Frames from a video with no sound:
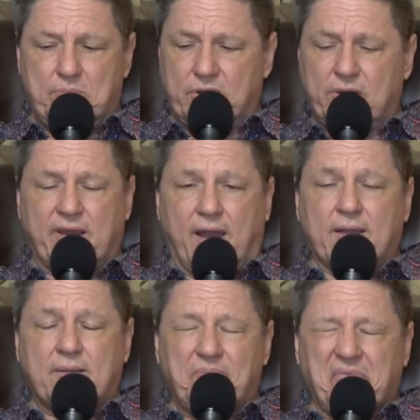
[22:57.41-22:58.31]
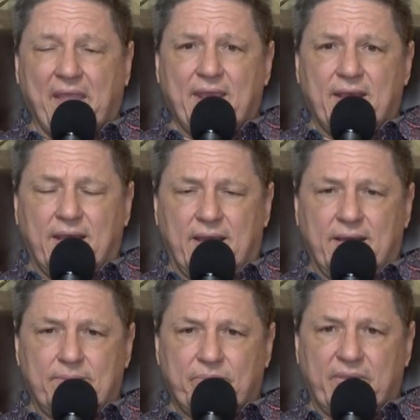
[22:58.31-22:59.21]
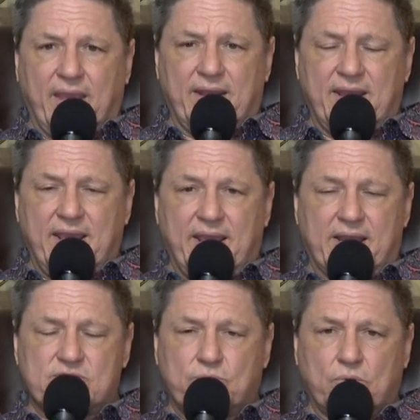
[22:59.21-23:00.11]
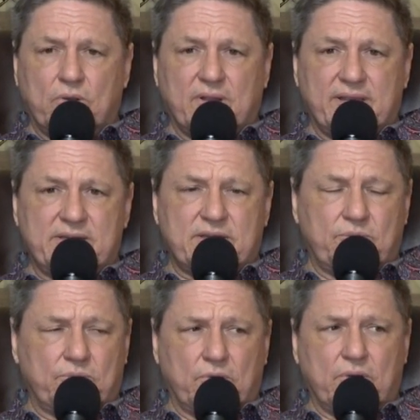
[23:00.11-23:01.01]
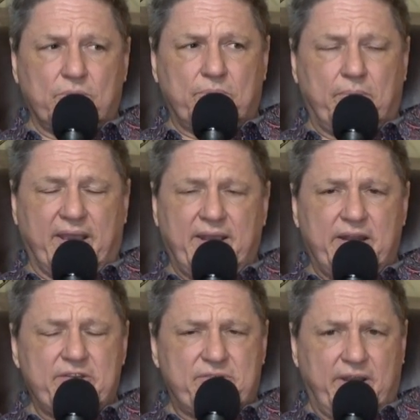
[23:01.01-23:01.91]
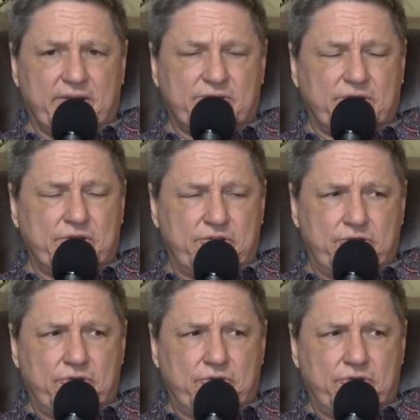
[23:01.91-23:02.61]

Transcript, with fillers: Murdoch, uh, and he asked Roll, he said, Roll, by any chance, could you